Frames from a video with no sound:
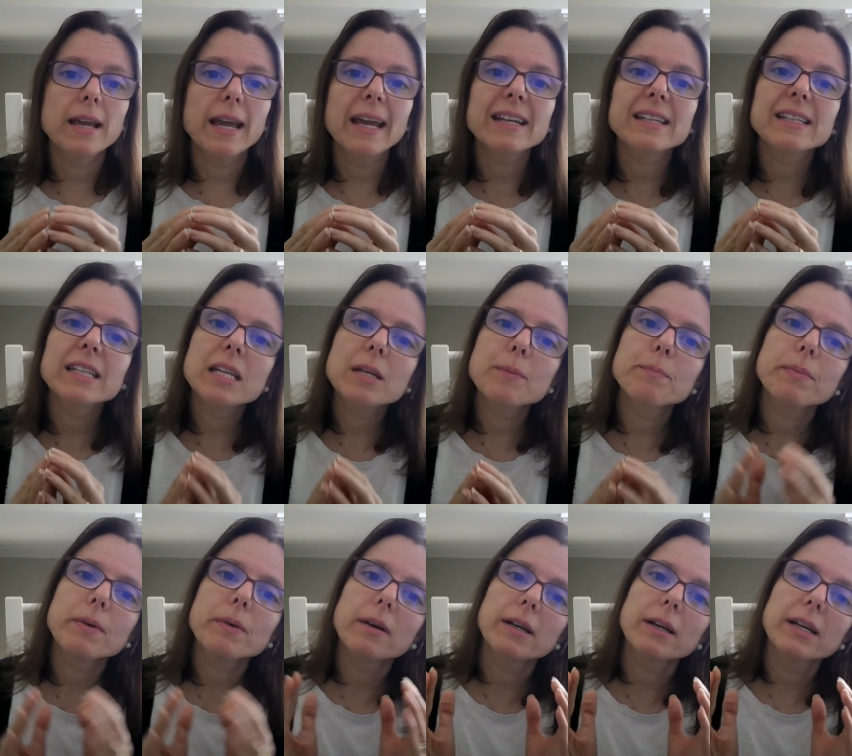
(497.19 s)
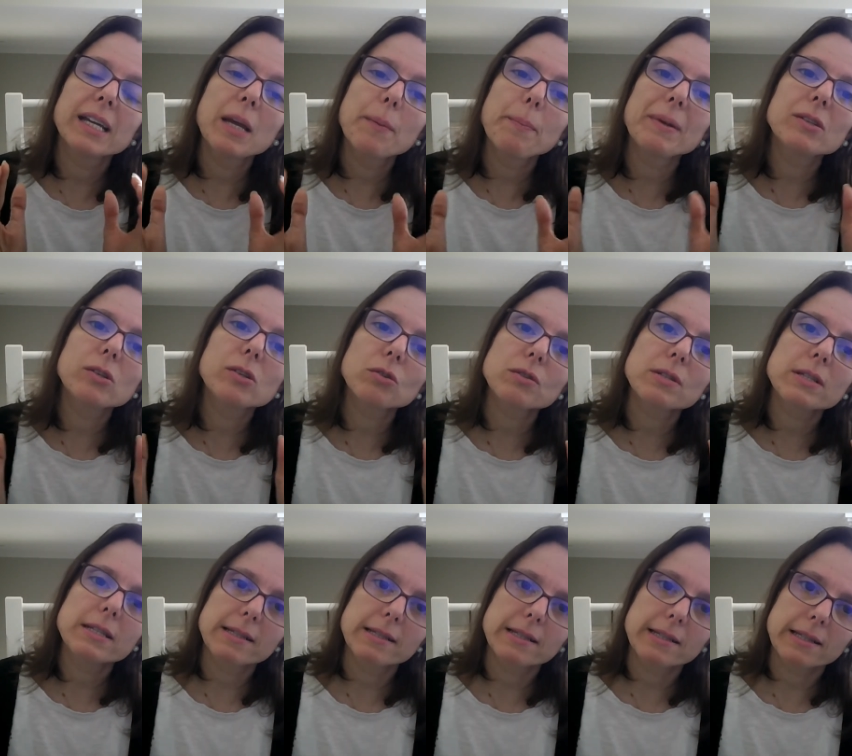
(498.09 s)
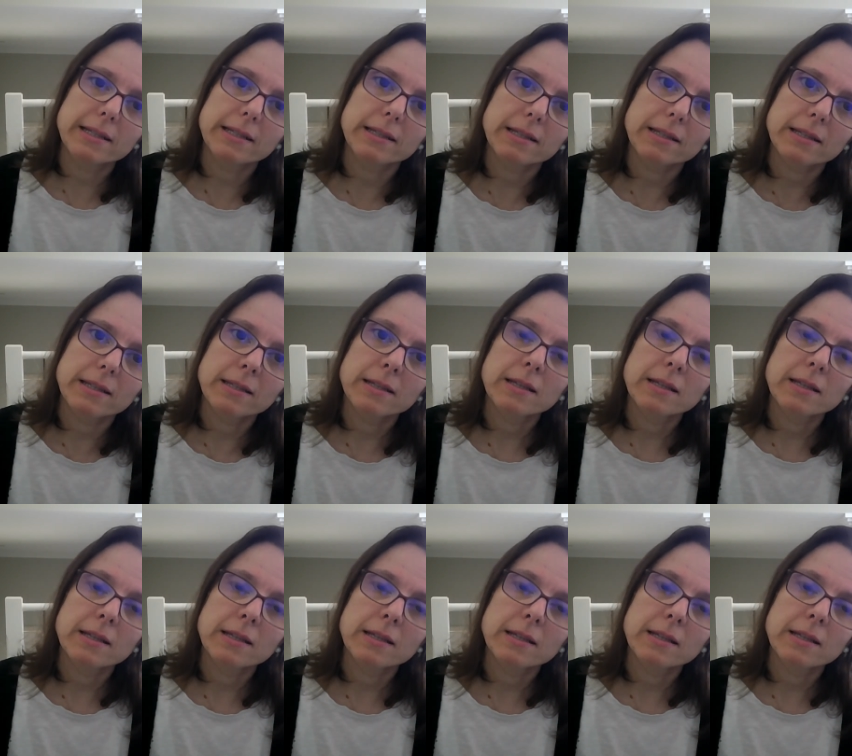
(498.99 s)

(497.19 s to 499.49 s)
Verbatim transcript: and keep it consistent.